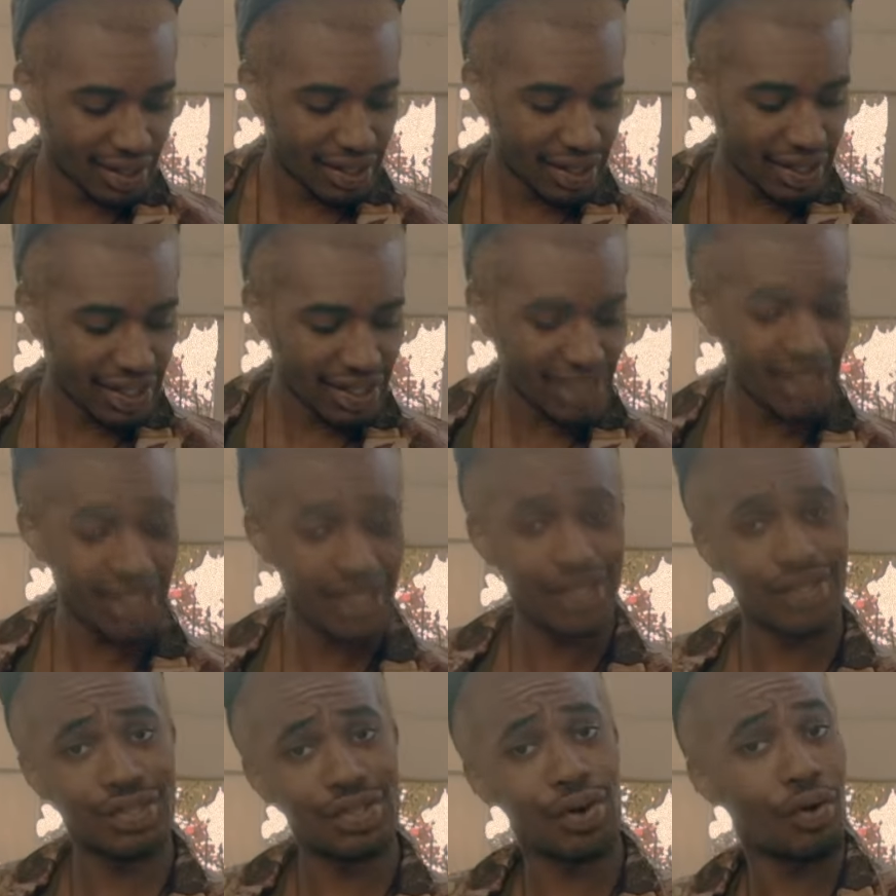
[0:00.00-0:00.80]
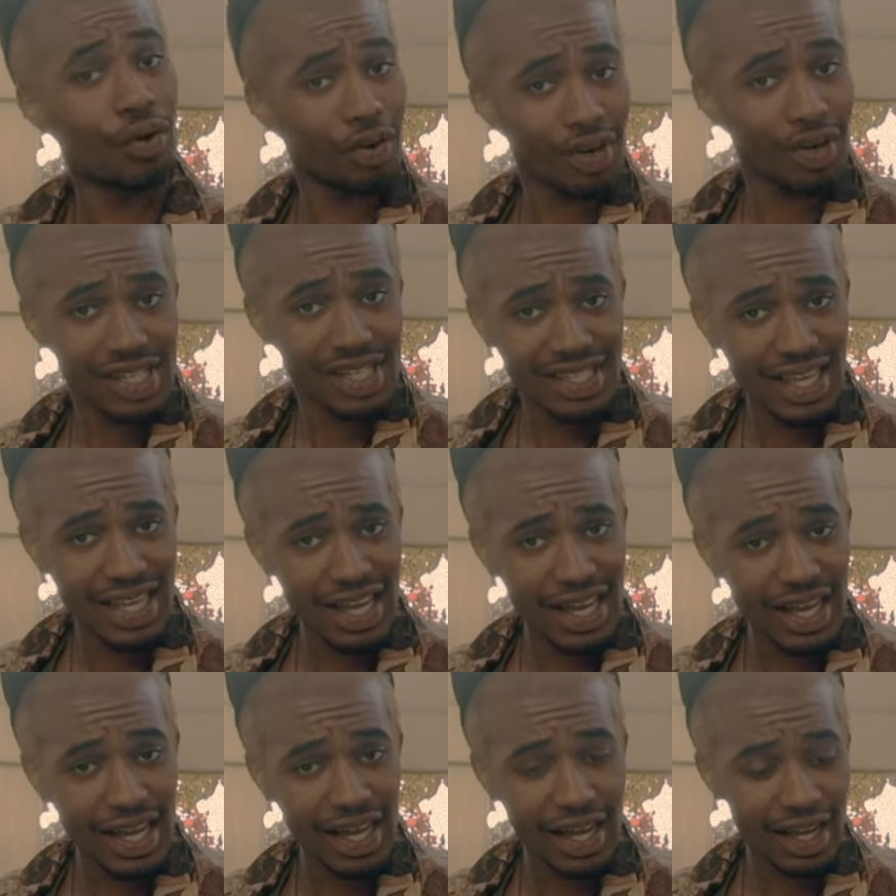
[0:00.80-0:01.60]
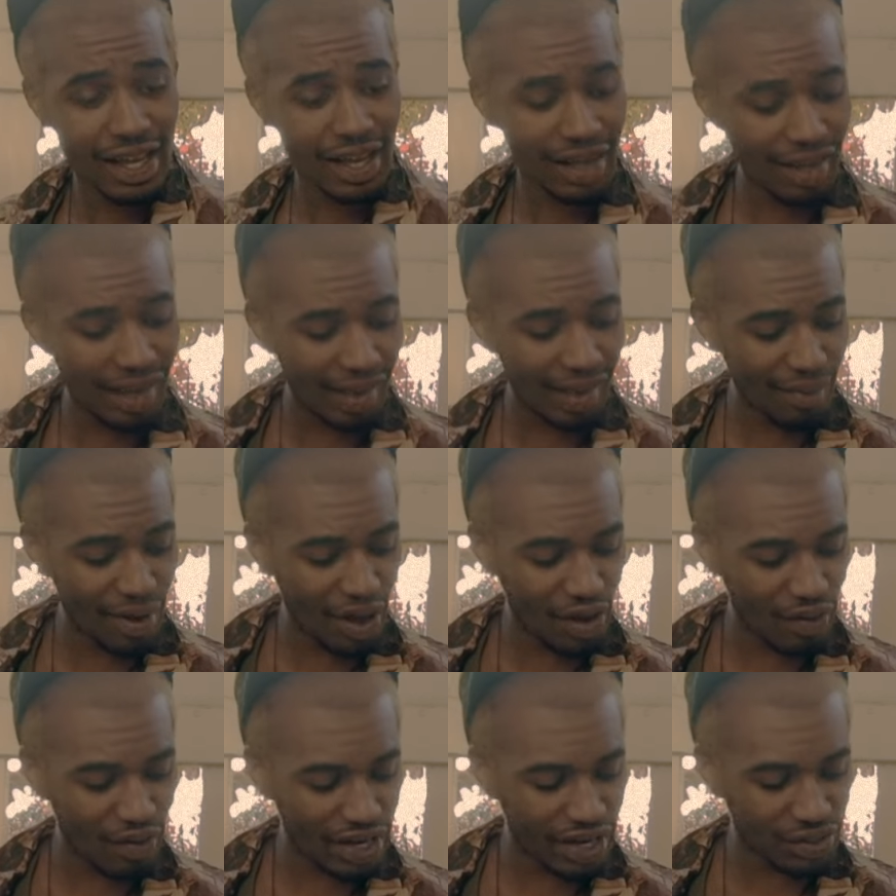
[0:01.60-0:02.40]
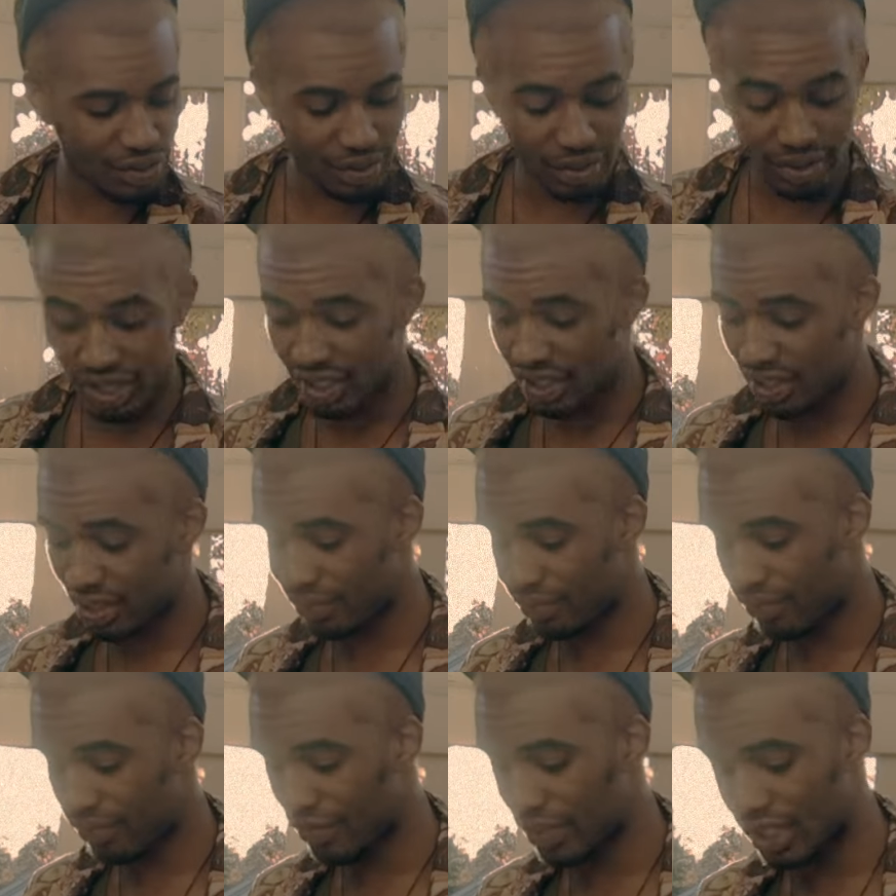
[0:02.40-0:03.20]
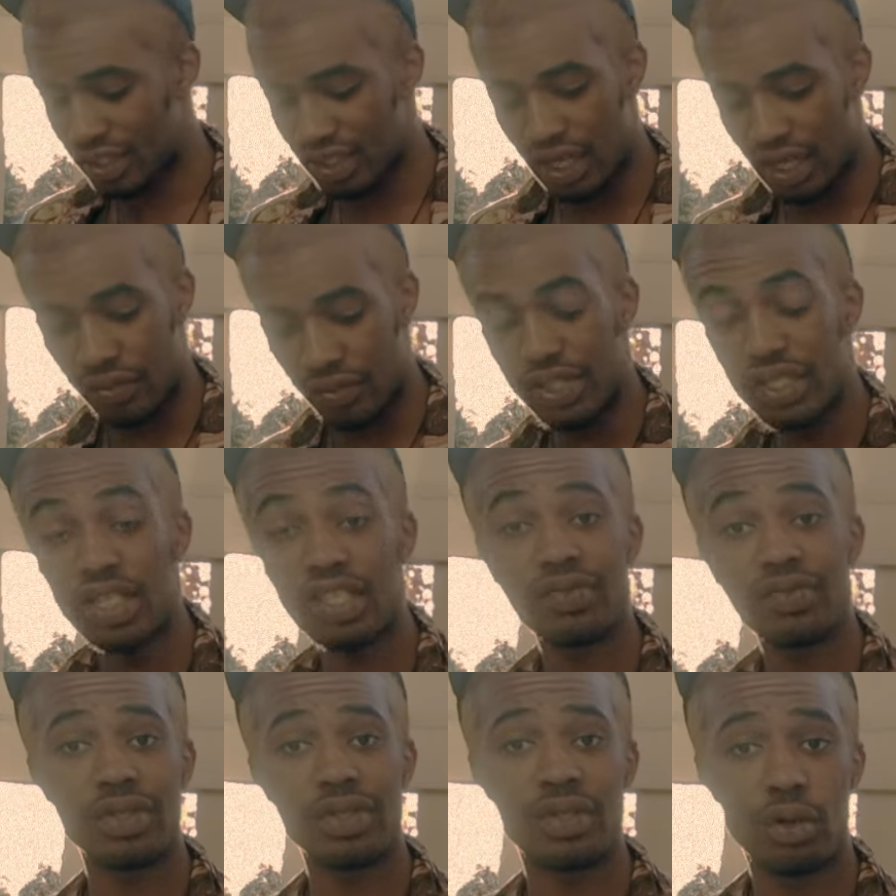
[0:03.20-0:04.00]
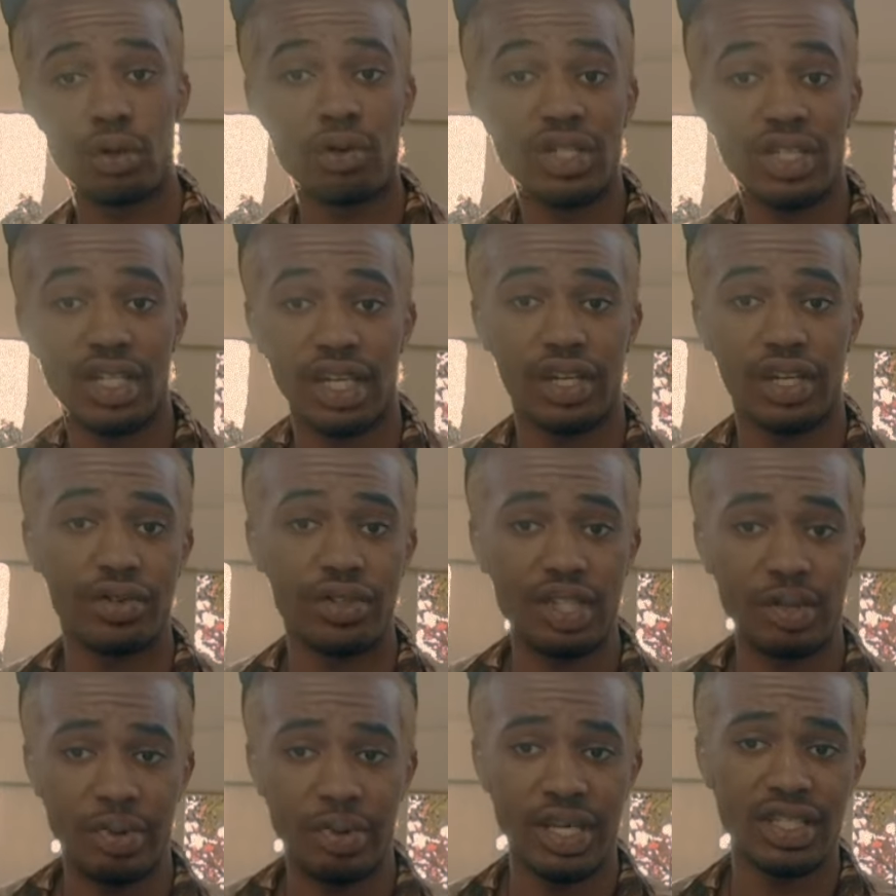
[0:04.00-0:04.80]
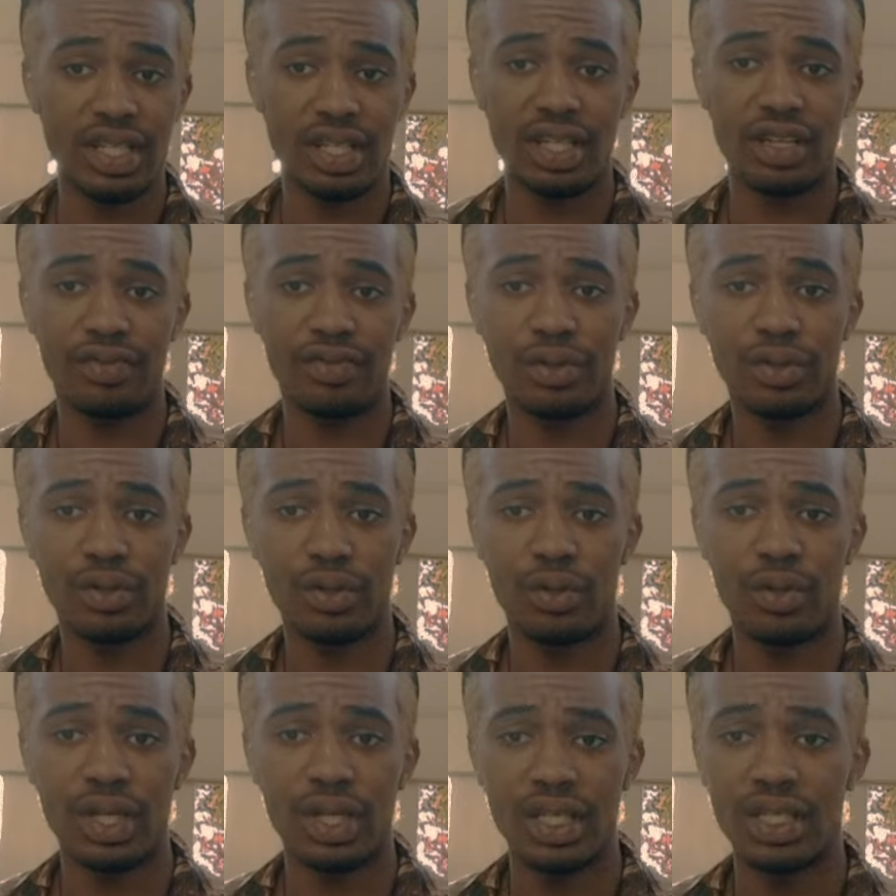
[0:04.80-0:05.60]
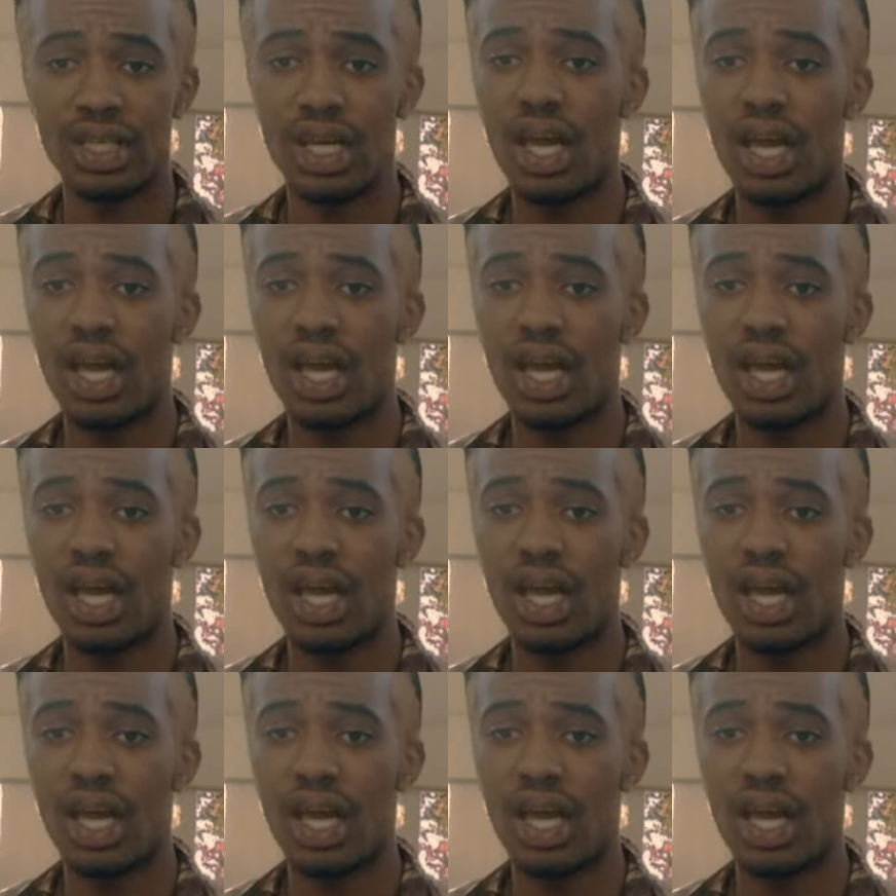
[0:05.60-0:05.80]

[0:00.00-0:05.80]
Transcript: It is Taurus time. All right, Taurus. So this is for Taurus energy, basically, for Taurus.